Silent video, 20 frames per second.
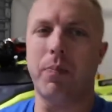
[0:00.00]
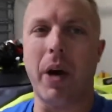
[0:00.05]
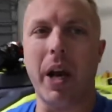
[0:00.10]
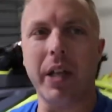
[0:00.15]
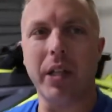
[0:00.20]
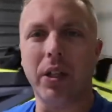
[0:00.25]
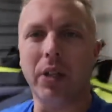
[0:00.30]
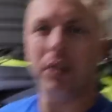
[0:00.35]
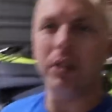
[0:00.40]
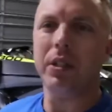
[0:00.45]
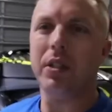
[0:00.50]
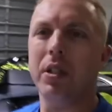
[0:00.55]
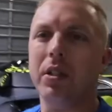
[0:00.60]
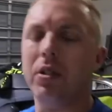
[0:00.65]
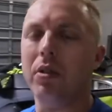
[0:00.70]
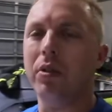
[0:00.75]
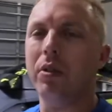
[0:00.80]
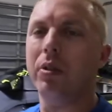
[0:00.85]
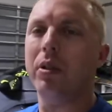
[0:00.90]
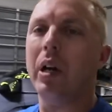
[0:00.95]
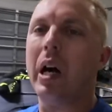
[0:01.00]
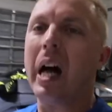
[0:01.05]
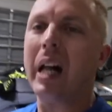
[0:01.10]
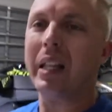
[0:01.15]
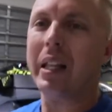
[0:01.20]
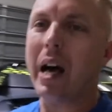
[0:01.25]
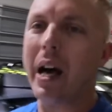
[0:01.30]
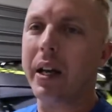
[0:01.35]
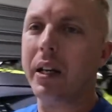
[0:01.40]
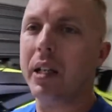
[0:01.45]
my goal is to do a
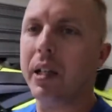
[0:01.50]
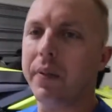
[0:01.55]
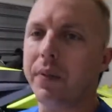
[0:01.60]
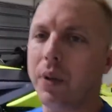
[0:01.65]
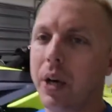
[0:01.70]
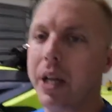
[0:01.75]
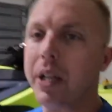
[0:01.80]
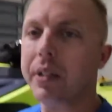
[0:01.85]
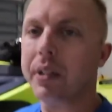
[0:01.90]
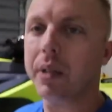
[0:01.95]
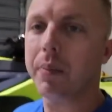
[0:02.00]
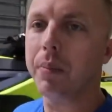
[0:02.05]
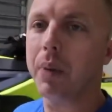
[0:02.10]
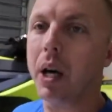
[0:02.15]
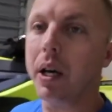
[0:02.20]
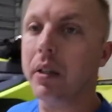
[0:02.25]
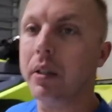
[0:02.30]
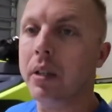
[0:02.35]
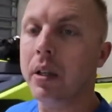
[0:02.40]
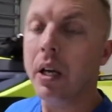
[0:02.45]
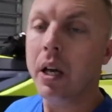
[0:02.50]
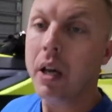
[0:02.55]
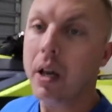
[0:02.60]
lot of giveaways a month,